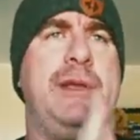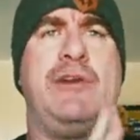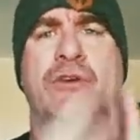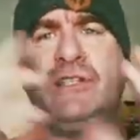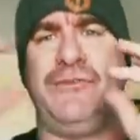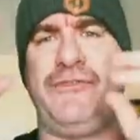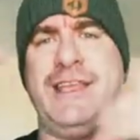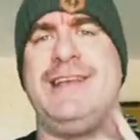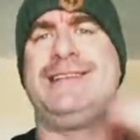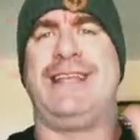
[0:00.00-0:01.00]
Because of
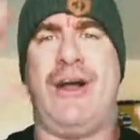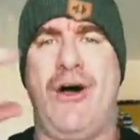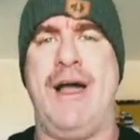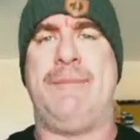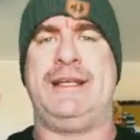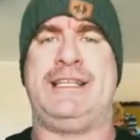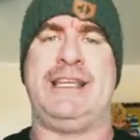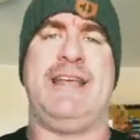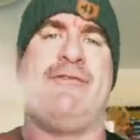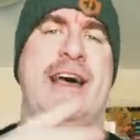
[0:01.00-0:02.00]
things that I
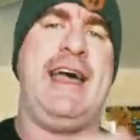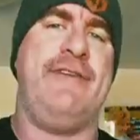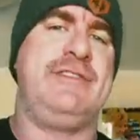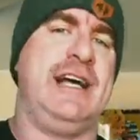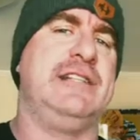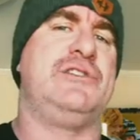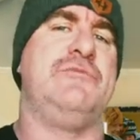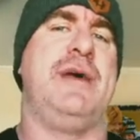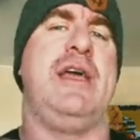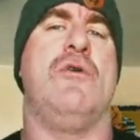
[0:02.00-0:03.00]
perceive they have done
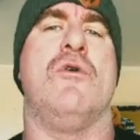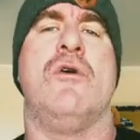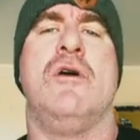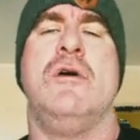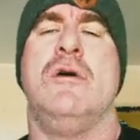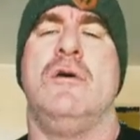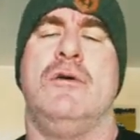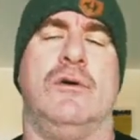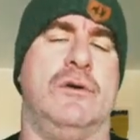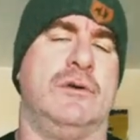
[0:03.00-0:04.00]
to me
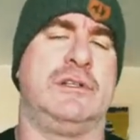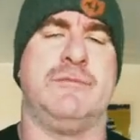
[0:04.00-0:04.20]
or